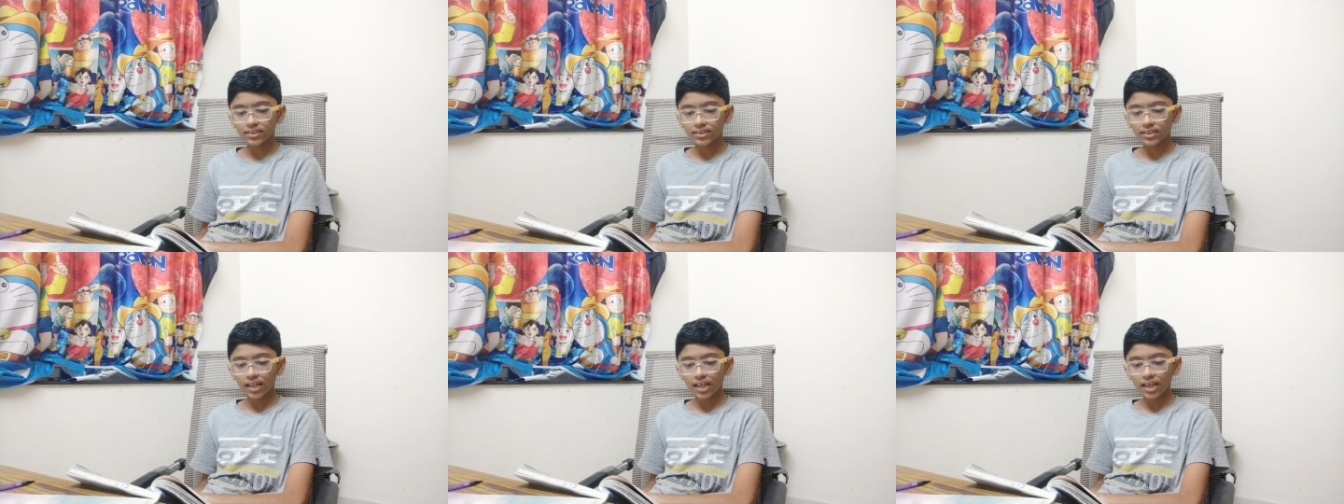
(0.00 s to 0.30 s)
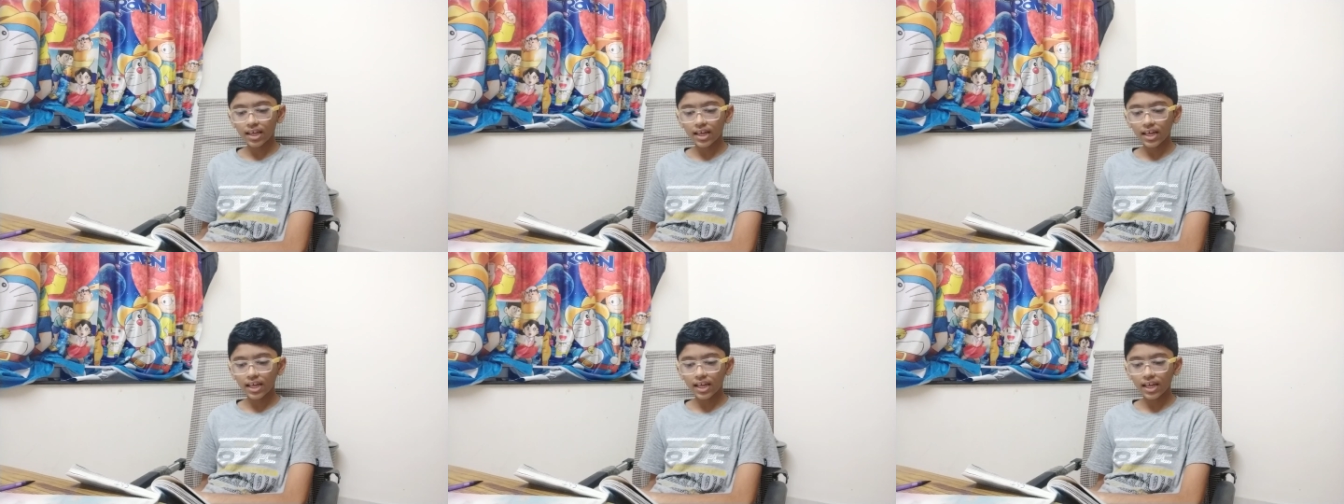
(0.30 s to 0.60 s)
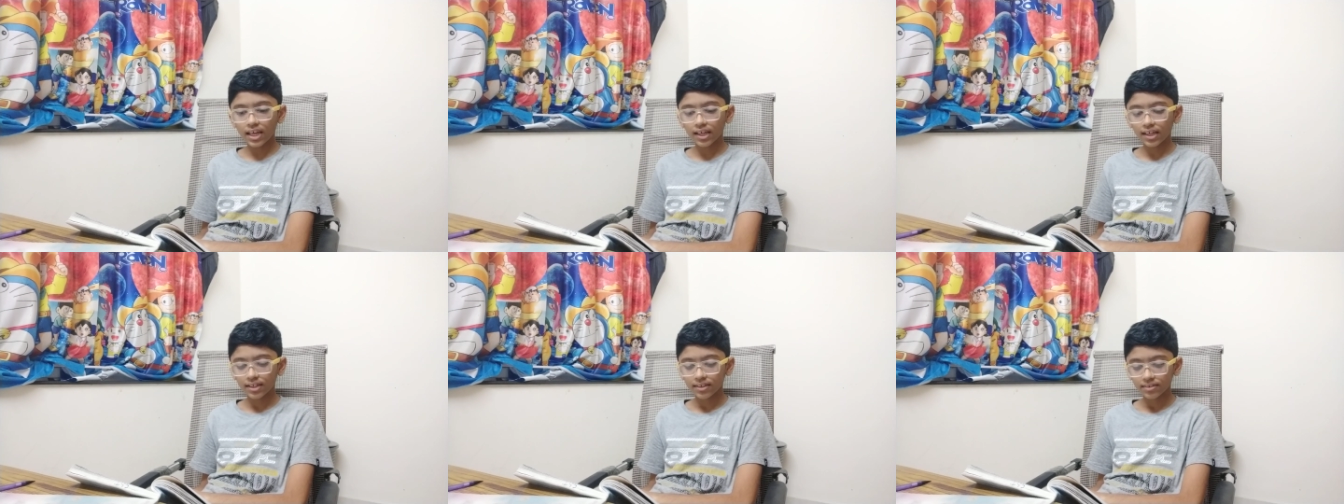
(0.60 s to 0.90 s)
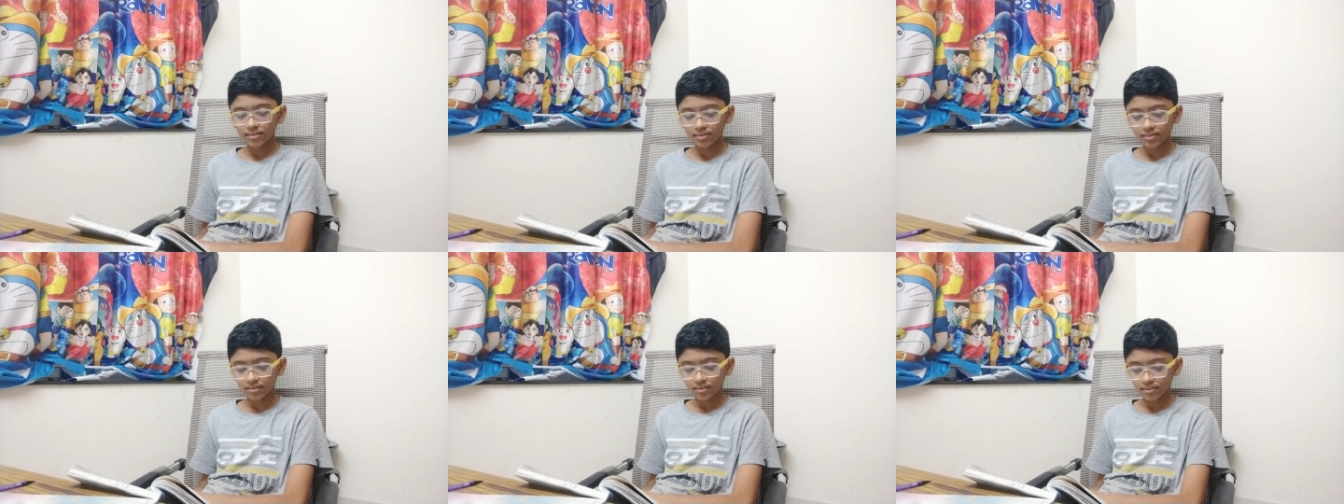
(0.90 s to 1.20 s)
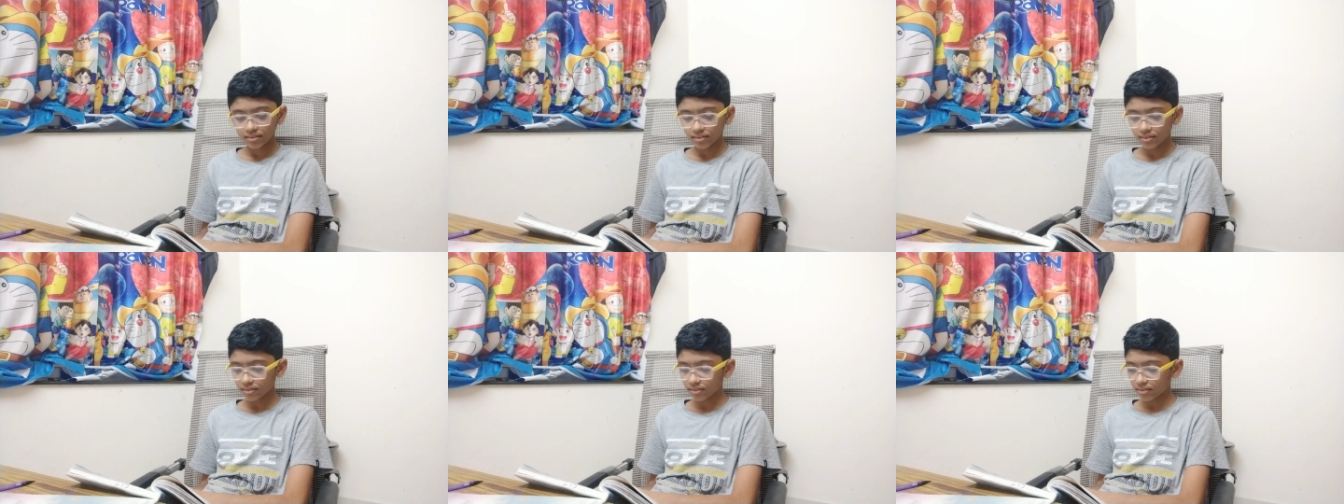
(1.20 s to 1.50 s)
see
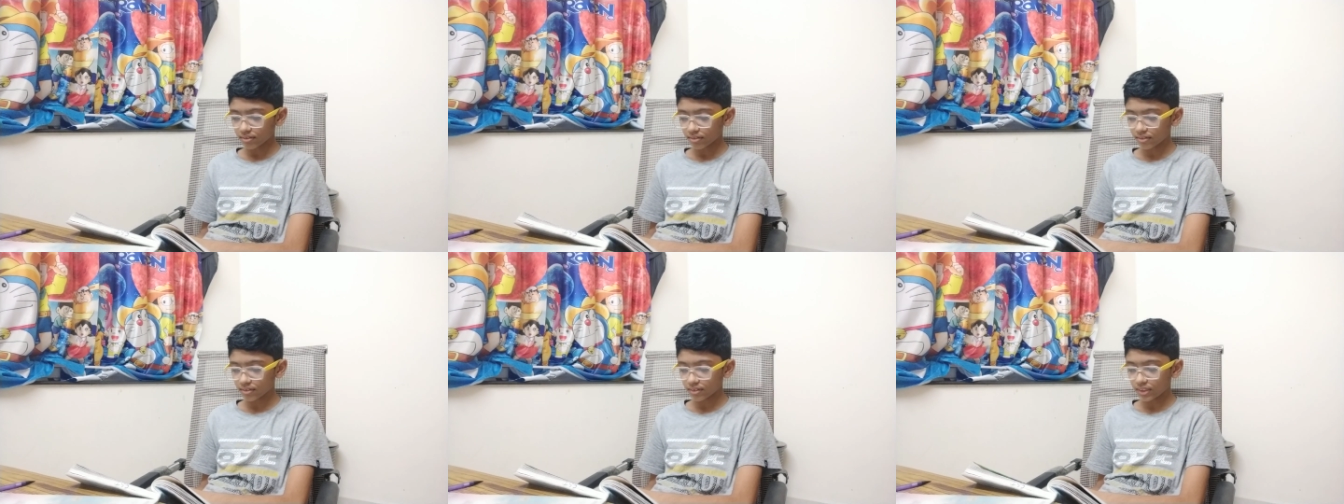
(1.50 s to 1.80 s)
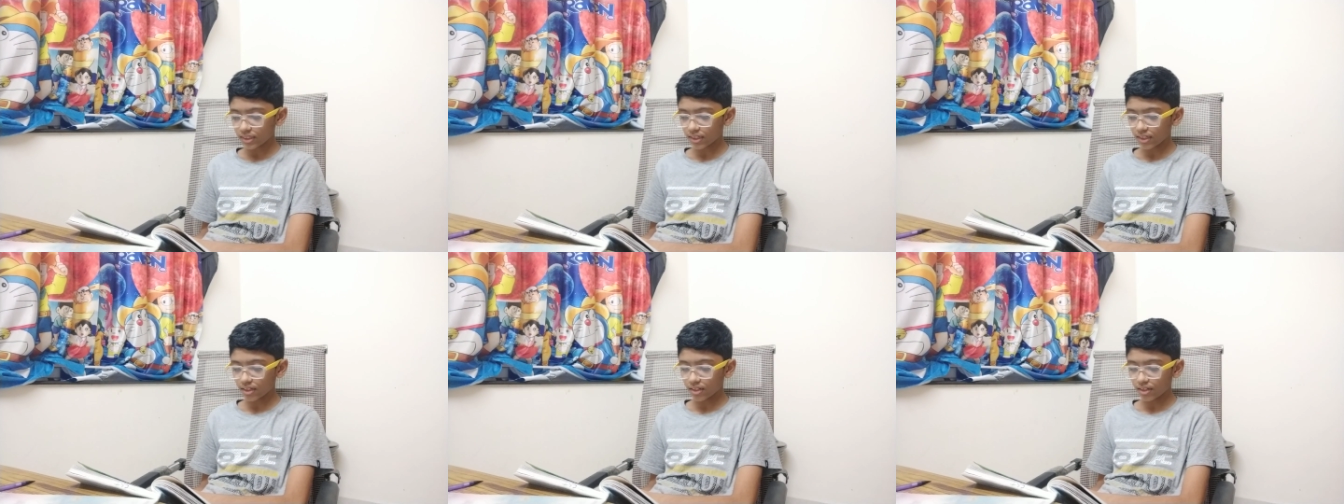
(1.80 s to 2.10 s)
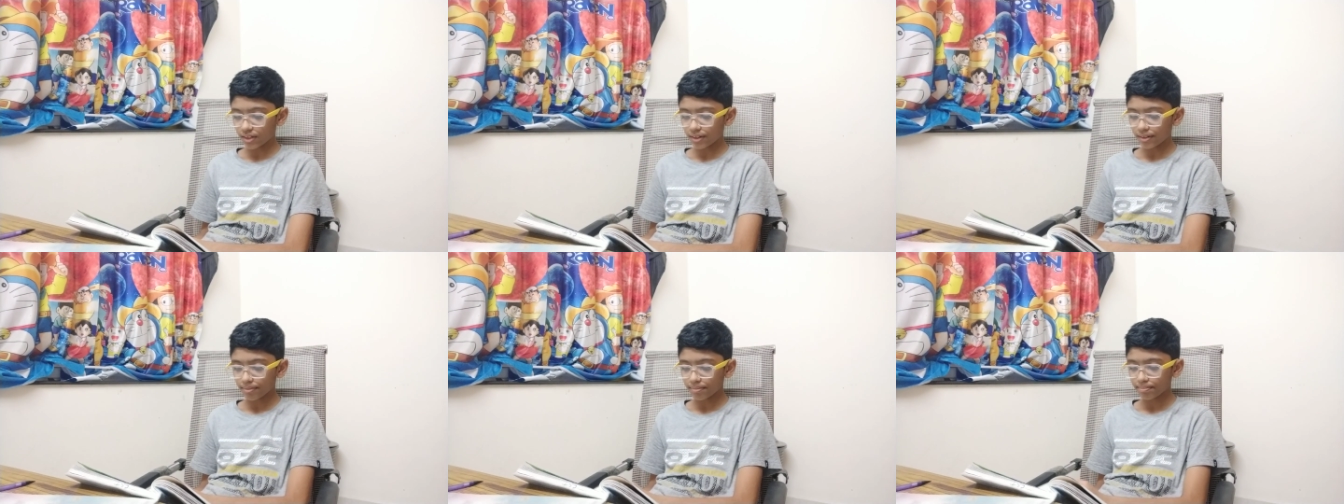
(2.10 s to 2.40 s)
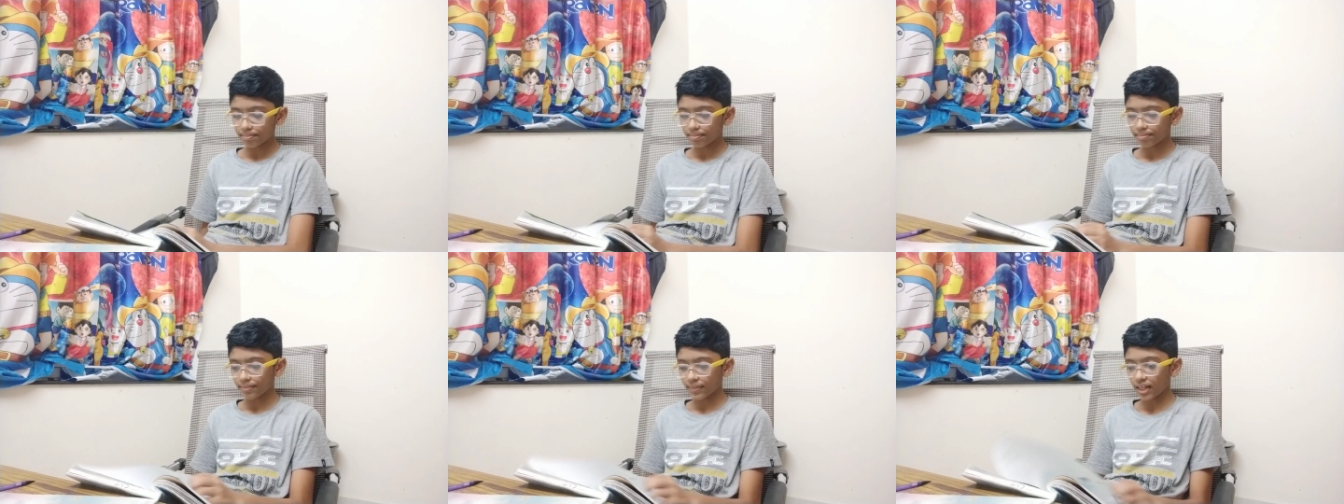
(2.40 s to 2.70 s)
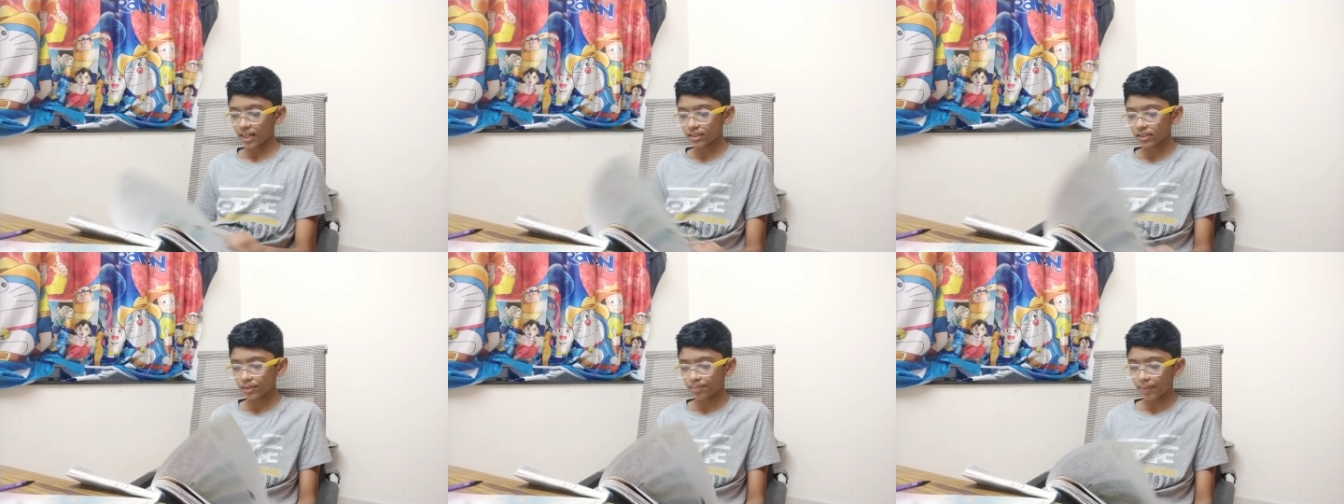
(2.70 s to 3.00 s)
the
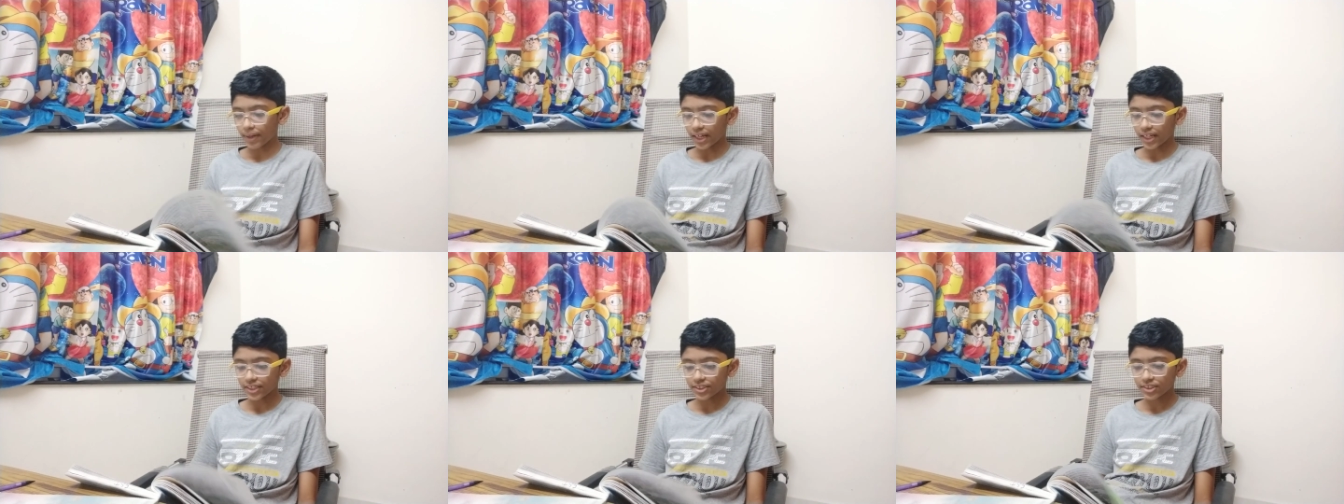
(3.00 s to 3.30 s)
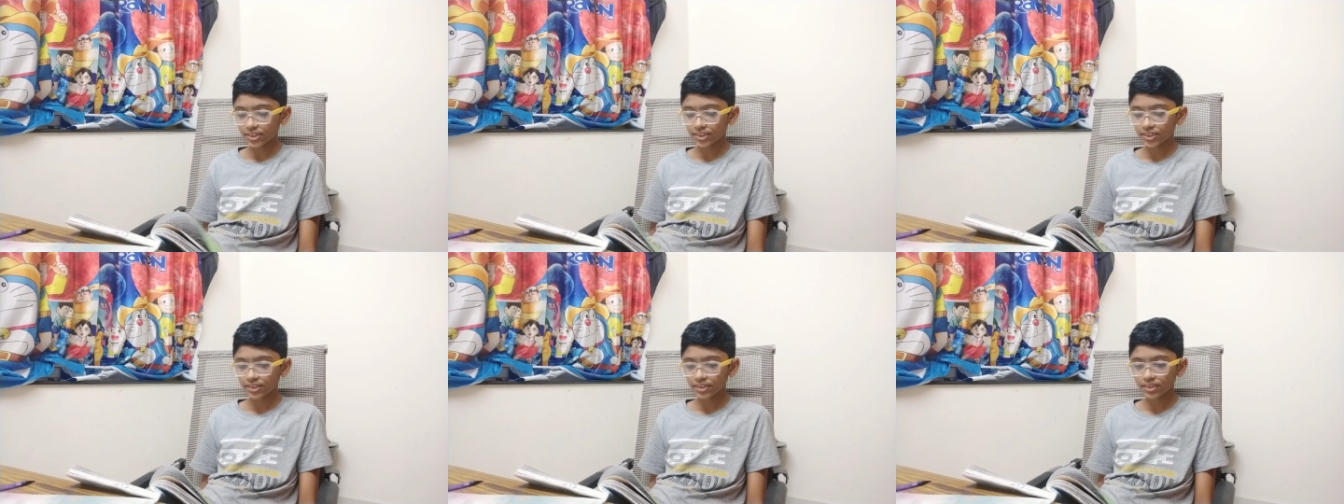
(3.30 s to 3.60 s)
next page.